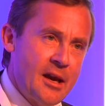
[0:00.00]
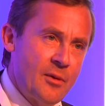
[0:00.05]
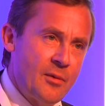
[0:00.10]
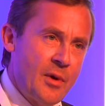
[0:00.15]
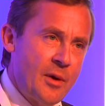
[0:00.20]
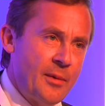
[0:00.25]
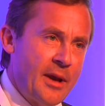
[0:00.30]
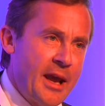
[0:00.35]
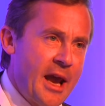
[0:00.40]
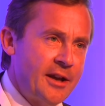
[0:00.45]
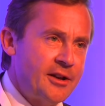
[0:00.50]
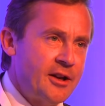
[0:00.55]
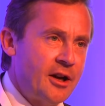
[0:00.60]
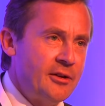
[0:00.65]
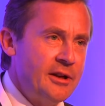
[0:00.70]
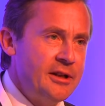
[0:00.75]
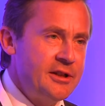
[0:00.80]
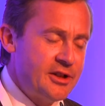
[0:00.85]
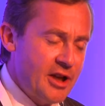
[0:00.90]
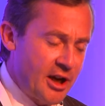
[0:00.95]
When we had
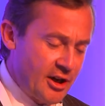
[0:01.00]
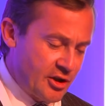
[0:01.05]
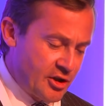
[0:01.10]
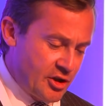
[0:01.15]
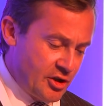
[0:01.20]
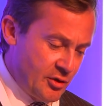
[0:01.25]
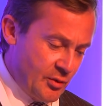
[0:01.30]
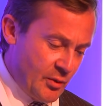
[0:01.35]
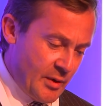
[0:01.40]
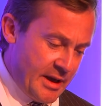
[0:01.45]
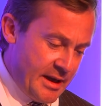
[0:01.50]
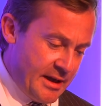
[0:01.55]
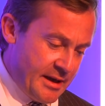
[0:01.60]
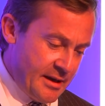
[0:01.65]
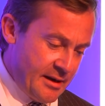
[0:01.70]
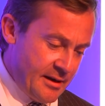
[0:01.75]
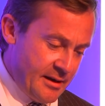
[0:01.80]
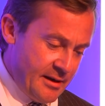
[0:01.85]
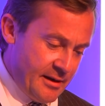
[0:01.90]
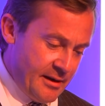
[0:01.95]
our induction
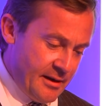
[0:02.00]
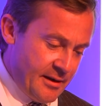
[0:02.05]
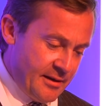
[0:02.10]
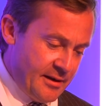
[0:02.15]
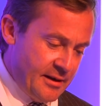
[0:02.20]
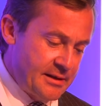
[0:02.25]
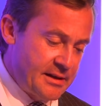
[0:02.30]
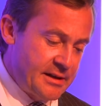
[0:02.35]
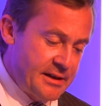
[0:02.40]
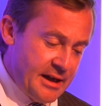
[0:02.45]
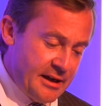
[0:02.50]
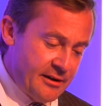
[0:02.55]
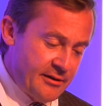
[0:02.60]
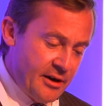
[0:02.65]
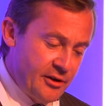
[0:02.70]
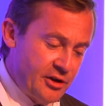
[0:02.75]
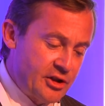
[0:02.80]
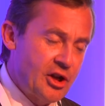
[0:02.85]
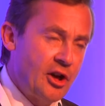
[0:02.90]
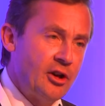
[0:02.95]
week, the
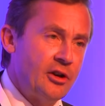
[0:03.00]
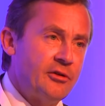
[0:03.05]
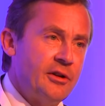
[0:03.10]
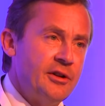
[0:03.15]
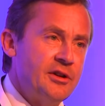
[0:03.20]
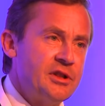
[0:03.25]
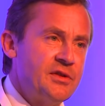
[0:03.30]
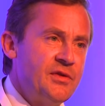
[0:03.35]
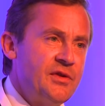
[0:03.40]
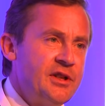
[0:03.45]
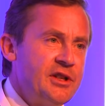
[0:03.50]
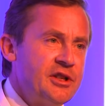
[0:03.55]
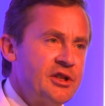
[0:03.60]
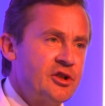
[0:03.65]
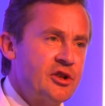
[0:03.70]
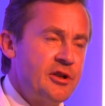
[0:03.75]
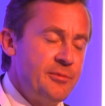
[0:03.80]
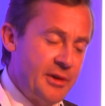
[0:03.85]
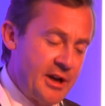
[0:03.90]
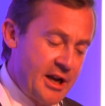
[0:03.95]
zero tolerance for
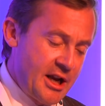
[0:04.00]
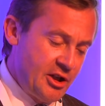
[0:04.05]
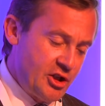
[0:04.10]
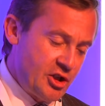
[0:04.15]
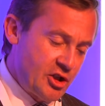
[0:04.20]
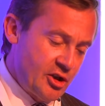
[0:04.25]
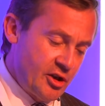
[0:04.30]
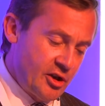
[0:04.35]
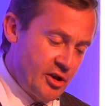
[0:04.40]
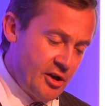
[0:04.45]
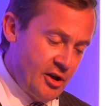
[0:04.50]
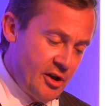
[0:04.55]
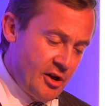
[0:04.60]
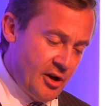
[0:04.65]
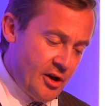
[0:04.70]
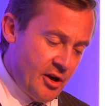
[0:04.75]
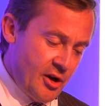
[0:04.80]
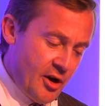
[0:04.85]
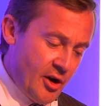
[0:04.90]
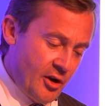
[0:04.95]
discrimination
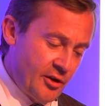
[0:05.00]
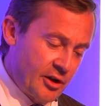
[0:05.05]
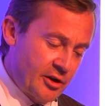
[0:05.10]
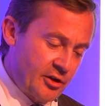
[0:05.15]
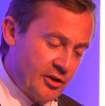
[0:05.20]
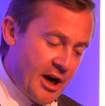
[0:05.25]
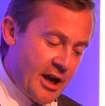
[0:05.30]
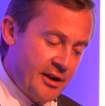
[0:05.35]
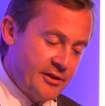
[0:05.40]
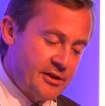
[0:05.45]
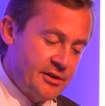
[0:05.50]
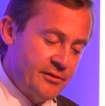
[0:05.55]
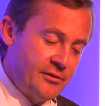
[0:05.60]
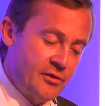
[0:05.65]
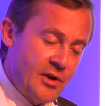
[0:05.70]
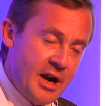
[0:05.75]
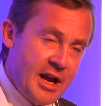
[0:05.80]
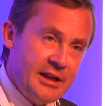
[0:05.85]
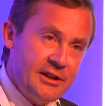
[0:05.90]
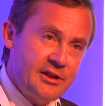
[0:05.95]
on the grounds
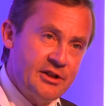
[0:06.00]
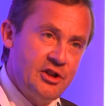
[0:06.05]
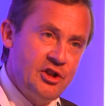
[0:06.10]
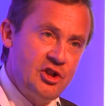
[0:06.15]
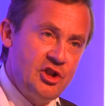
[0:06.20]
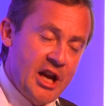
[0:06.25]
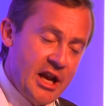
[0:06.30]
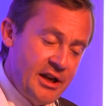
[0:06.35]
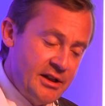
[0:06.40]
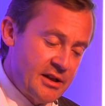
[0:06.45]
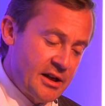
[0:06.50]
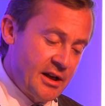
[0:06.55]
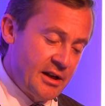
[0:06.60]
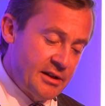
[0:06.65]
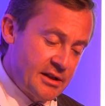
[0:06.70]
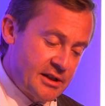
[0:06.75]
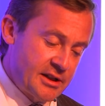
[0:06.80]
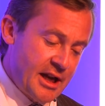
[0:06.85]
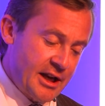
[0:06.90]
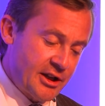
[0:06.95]
of race, gender,
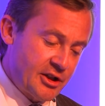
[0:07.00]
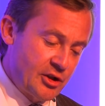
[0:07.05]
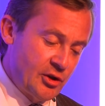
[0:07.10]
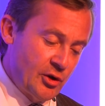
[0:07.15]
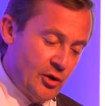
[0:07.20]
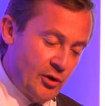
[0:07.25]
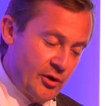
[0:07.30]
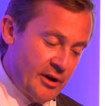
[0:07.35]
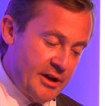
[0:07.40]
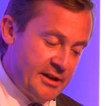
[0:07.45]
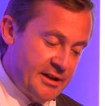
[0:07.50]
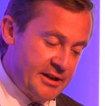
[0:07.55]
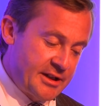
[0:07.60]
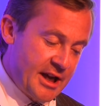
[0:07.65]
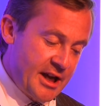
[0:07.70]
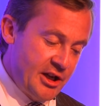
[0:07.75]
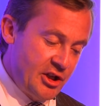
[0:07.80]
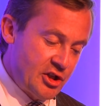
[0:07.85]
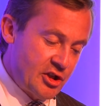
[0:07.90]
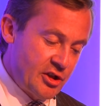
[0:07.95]
and sexual
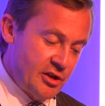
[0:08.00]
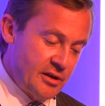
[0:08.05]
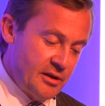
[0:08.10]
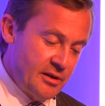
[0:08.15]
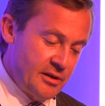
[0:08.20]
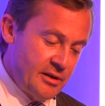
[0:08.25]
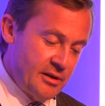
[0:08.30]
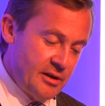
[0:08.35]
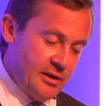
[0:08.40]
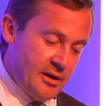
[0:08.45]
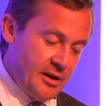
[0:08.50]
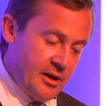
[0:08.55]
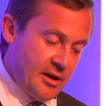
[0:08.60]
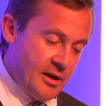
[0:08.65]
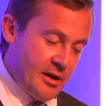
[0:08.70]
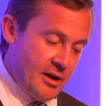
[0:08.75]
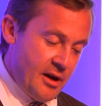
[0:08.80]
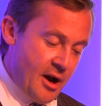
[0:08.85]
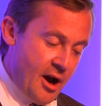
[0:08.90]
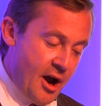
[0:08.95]
orientation
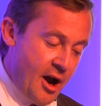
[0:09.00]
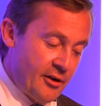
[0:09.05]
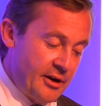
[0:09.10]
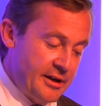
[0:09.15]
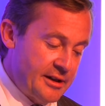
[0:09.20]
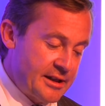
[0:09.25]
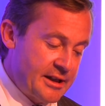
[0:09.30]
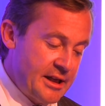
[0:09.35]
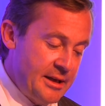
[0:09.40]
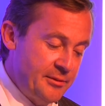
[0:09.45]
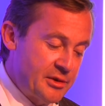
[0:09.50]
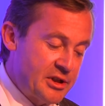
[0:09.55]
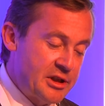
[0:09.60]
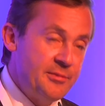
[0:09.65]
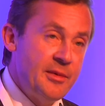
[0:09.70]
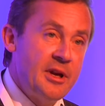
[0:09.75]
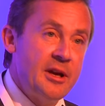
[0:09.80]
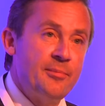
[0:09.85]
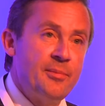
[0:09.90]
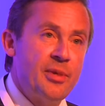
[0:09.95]
are, it seems to
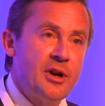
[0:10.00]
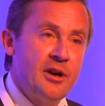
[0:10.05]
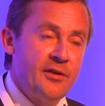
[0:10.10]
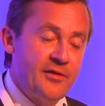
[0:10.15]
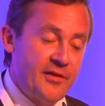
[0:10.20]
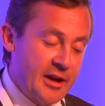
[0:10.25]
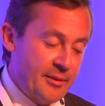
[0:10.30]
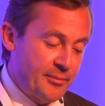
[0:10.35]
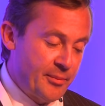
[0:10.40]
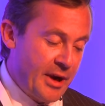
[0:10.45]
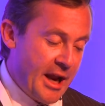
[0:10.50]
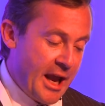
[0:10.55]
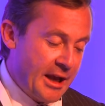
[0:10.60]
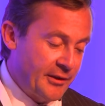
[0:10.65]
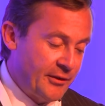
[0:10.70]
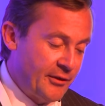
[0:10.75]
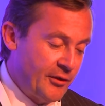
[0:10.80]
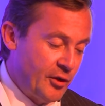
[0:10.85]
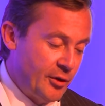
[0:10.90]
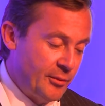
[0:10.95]
me, a perfect
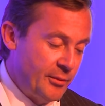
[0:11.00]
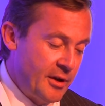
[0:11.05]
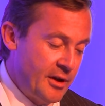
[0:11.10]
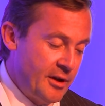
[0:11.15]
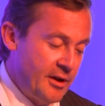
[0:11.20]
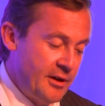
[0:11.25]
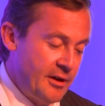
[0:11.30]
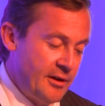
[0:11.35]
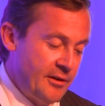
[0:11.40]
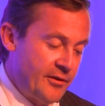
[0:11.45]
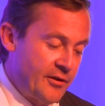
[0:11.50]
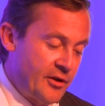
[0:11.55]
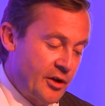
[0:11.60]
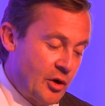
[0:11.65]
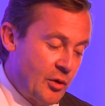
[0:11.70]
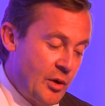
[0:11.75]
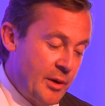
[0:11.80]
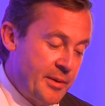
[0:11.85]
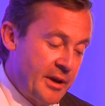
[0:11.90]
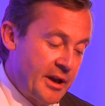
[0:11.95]
platform for
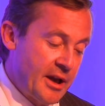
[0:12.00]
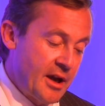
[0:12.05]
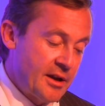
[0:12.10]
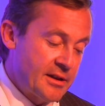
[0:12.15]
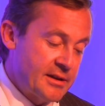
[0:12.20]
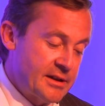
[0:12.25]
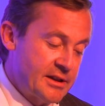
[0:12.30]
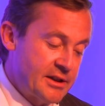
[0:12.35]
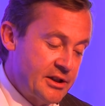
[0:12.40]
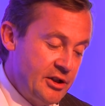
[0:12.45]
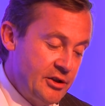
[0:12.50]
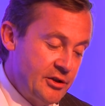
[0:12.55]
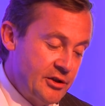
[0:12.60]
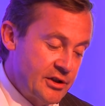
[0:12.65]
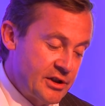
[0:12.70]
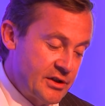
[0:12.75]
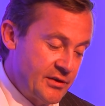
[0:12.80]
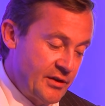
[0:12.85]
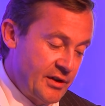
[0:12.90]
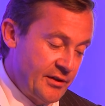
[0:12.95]
equipping our
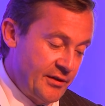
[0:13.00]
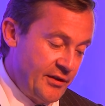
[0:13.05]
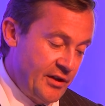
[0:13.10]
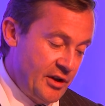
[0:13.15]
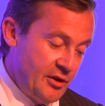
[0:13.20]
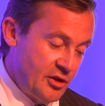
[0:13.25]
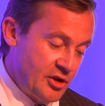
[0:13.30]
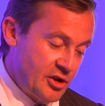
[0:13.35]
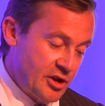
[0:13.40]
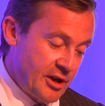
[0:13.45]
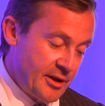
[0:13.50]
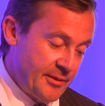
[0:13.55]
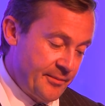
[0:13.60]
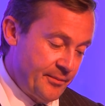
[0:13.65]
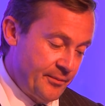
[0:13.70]
students for the future.